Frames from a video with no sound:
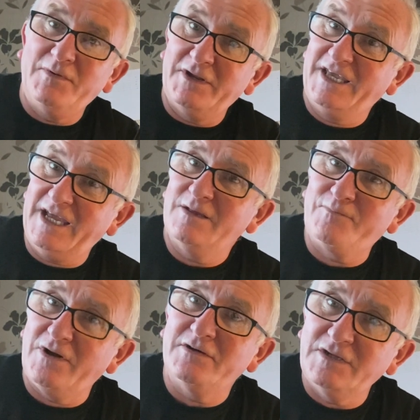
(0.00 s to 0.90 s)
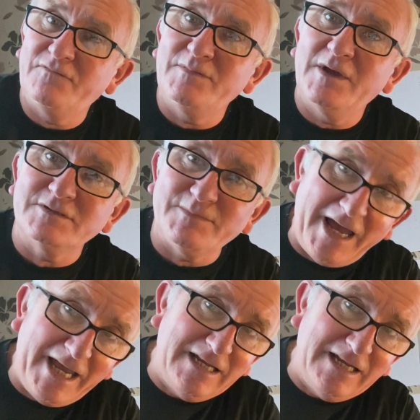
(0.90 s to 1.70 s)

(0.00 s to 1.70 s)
But again, the priority for me was my A